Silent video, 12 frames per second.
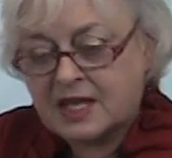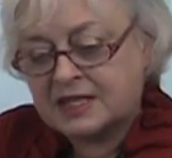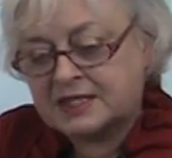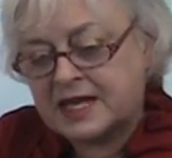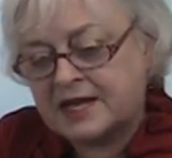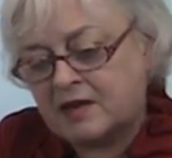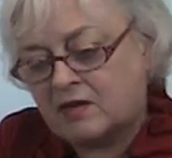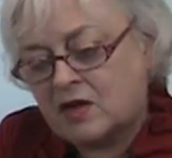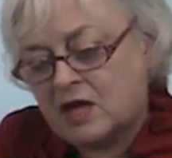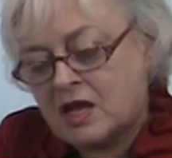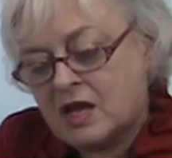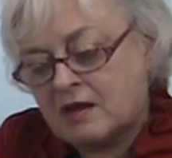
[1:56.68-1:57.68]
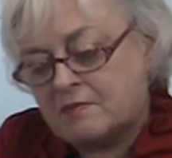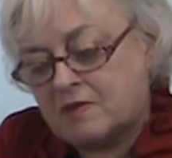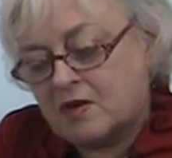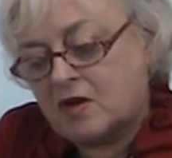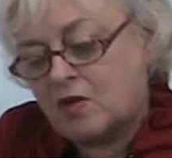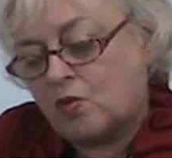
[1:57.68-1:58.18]
Now,
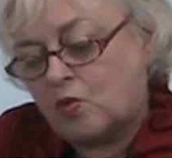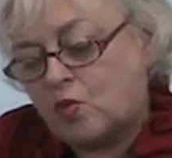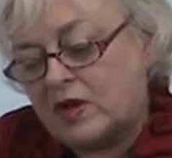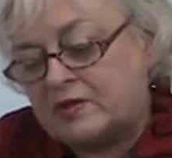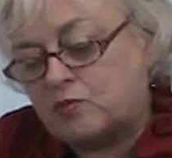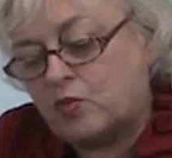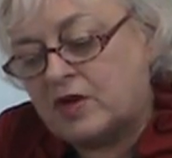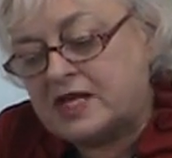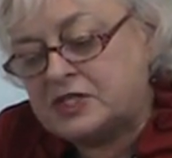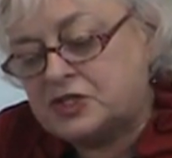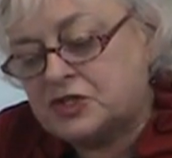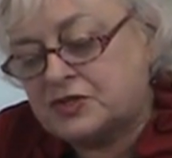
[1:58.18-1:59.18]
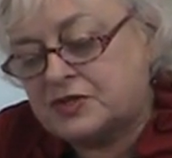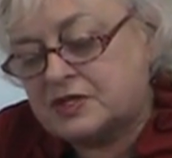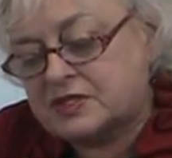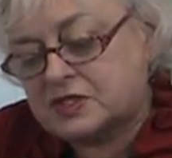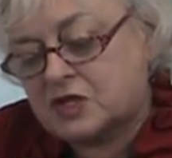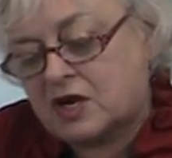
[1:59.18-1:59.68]
when we do
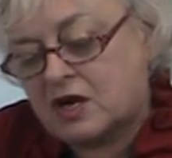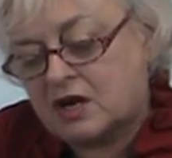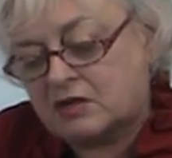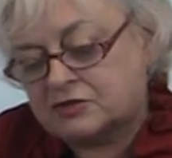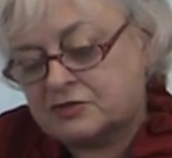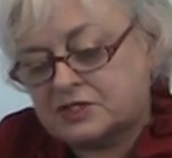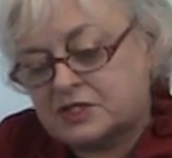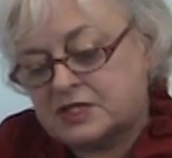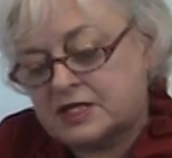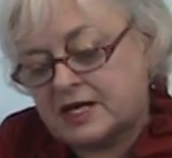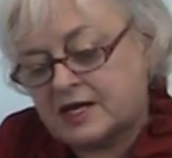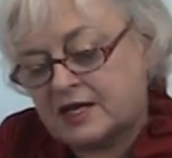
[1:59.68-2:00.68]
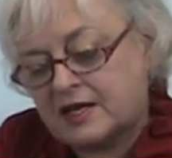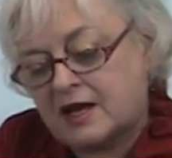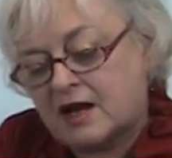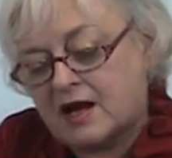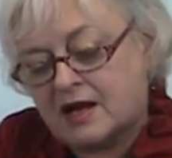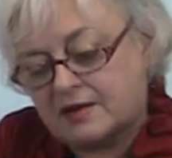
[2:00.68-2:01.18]
this collar today,
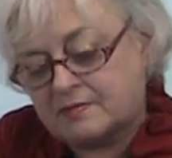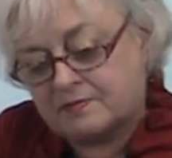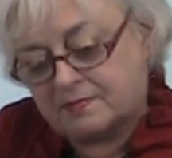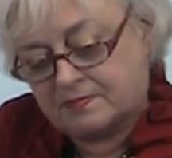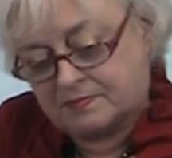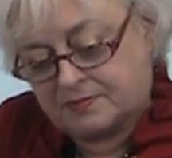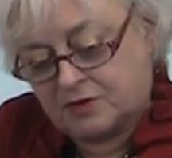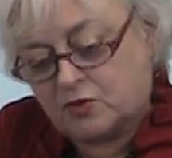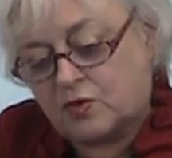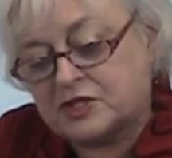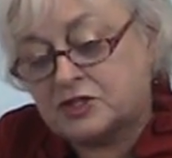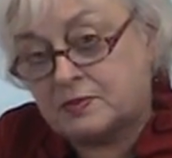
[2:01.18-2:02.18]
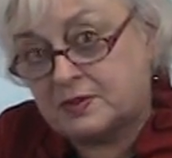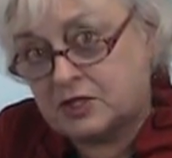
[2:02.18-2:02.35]
I'm going to be